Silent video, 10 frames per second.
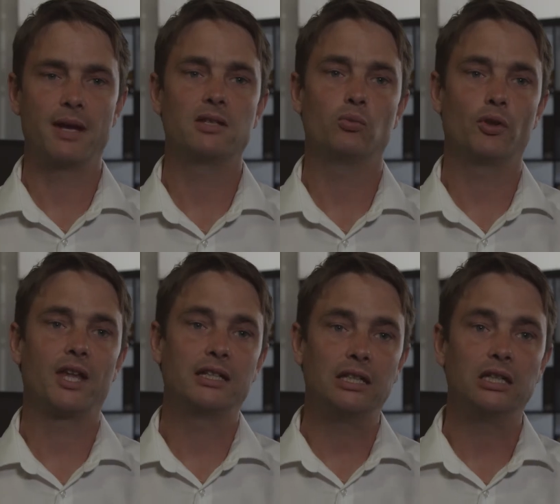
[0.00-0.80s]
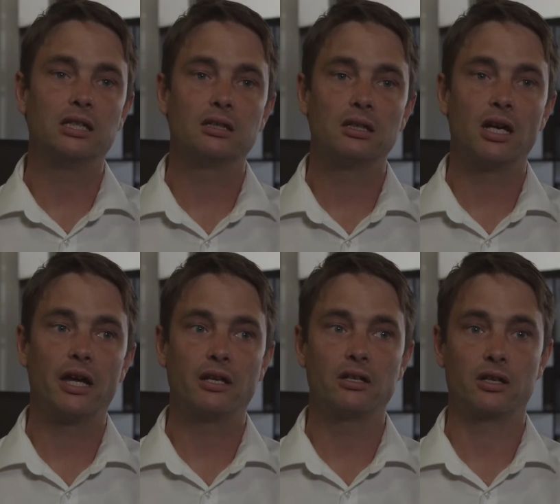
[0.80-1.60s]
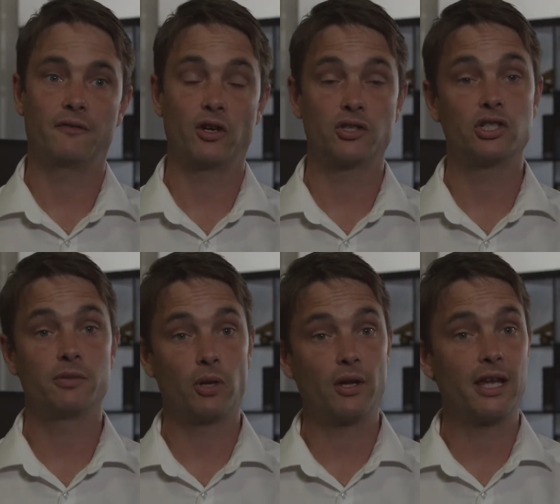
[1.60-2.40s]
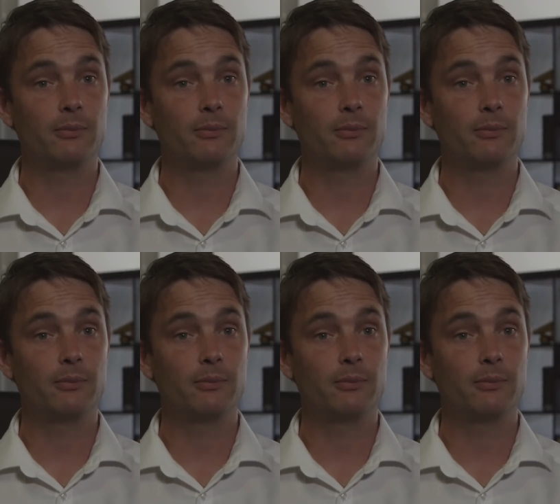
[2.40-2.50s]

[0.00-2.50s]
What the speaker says: better what they need and for us to supply that